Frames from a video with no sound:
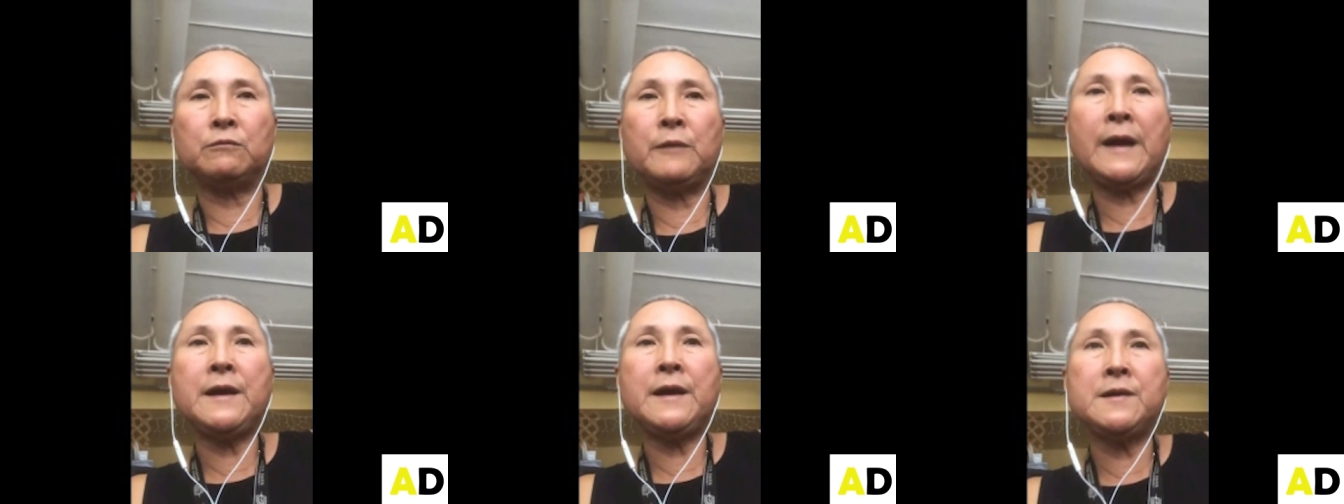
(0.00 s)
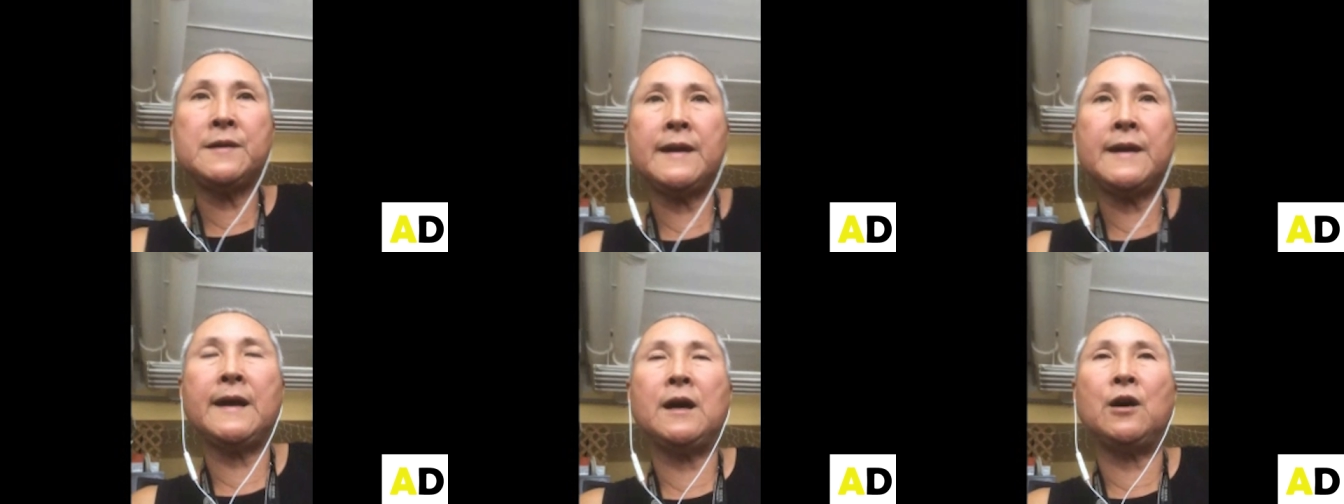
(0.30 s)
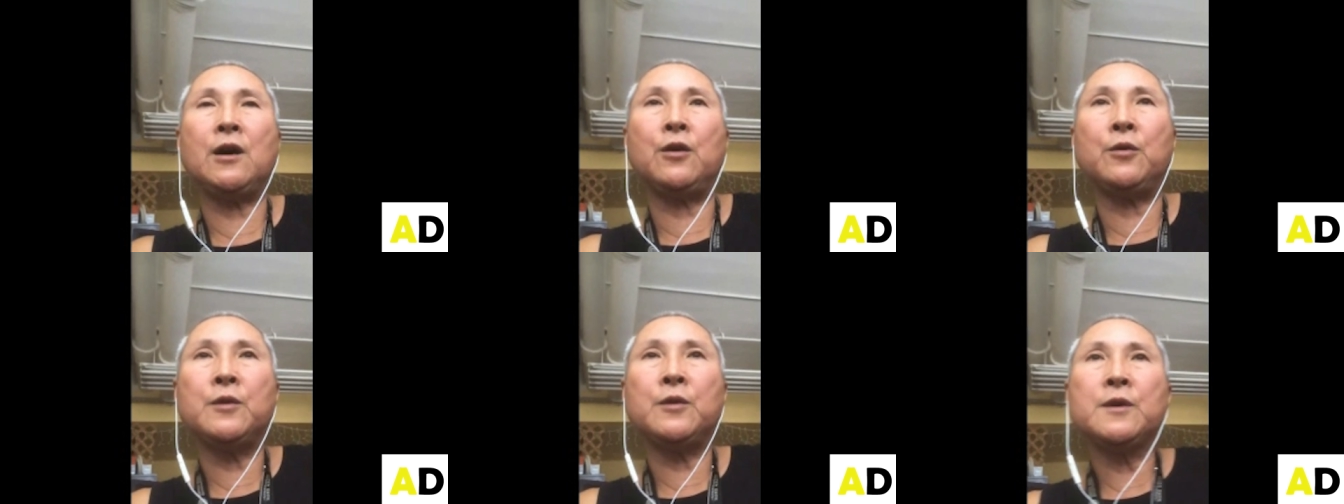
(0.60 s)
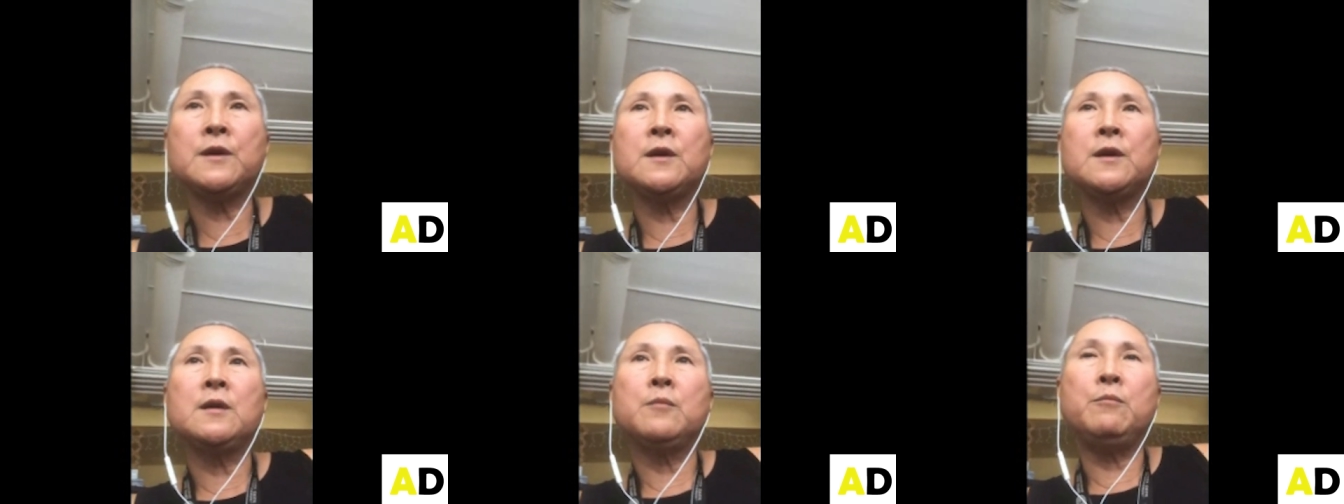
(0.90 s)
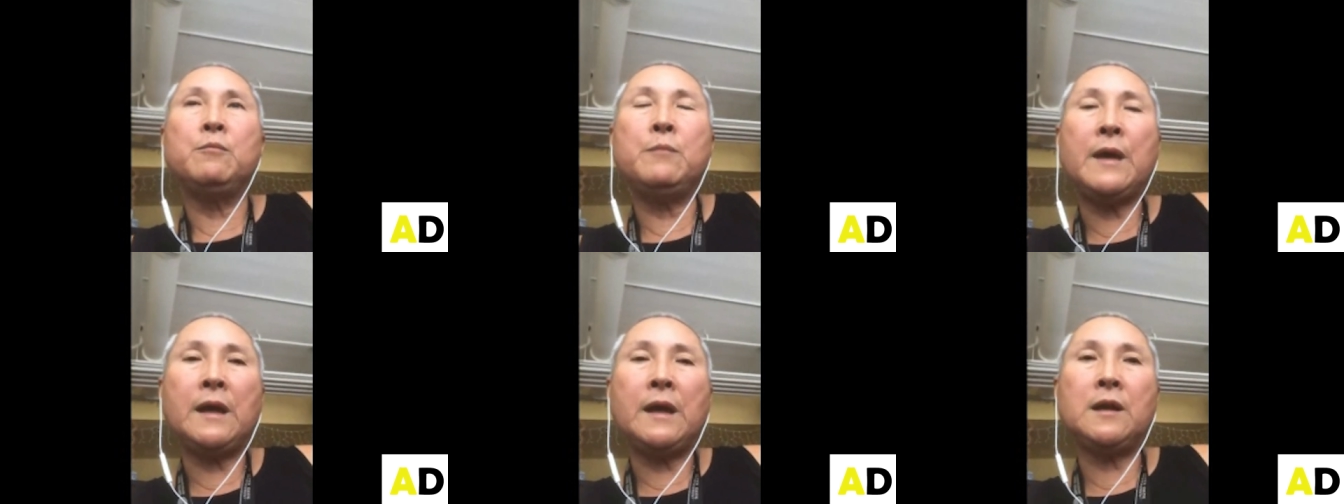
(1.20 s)
Right now,
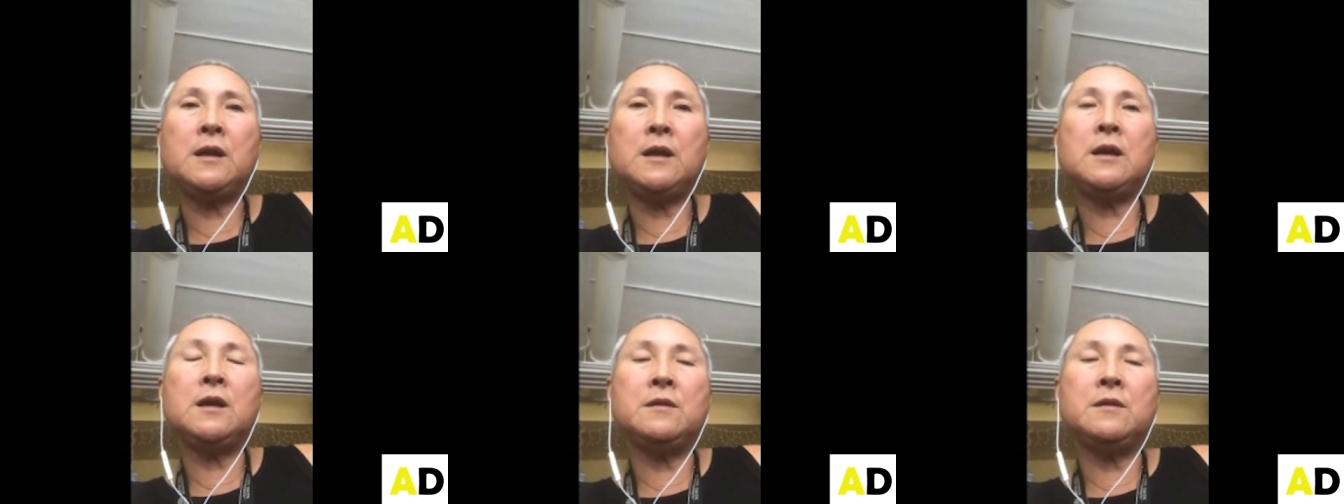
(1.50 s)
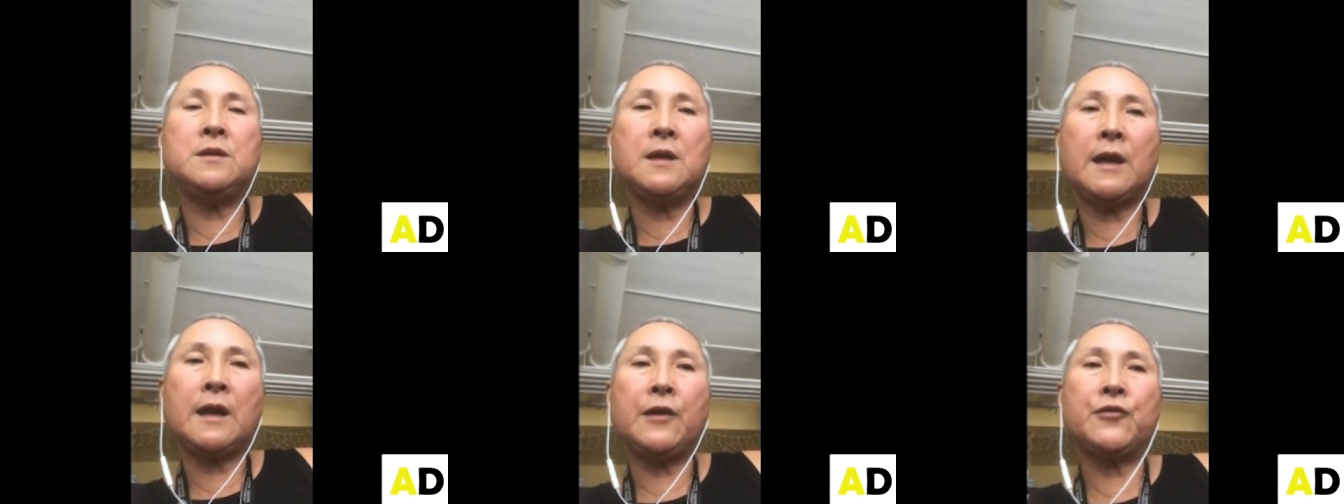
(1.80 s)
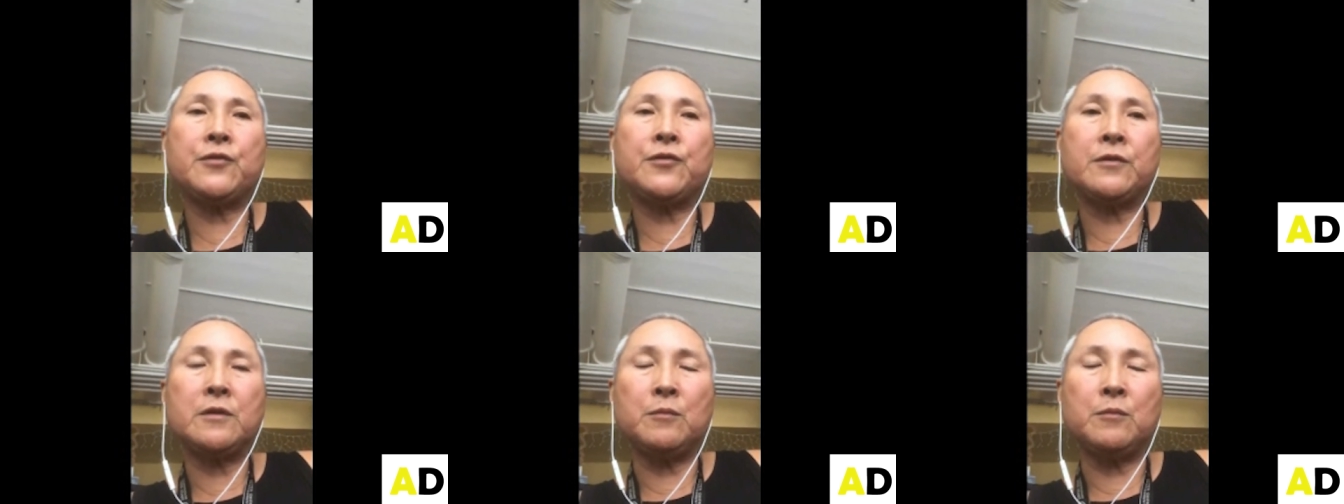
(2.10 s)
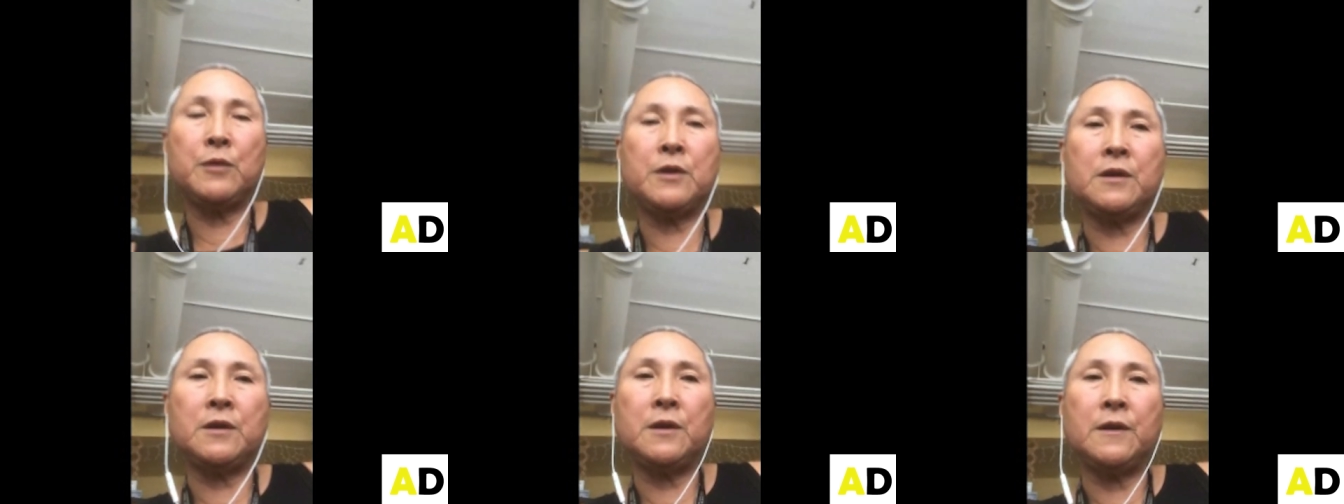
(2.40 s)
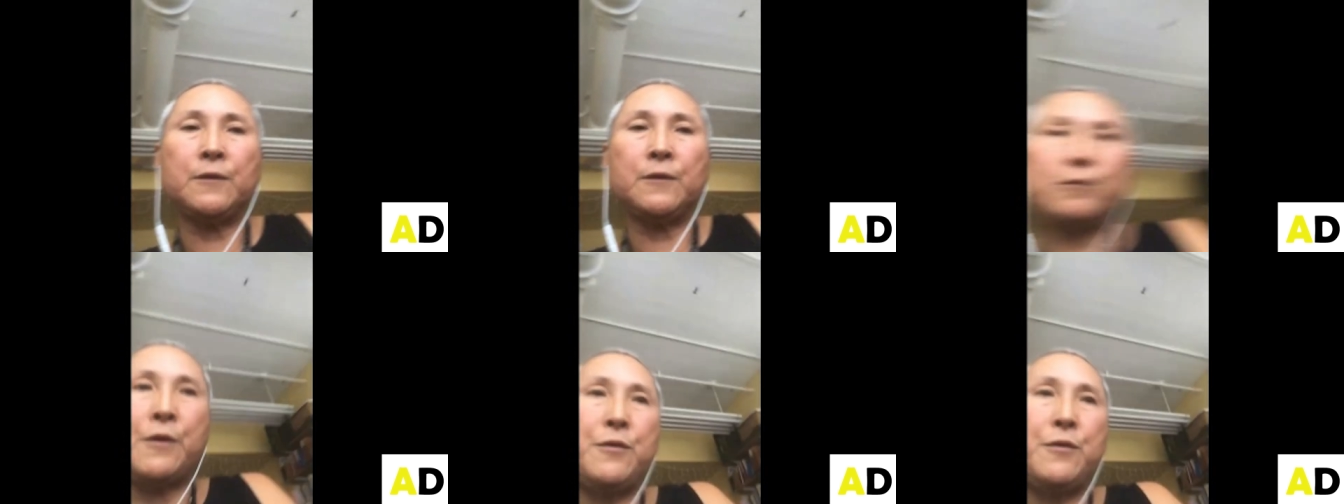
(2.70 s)
many in the Asian communities,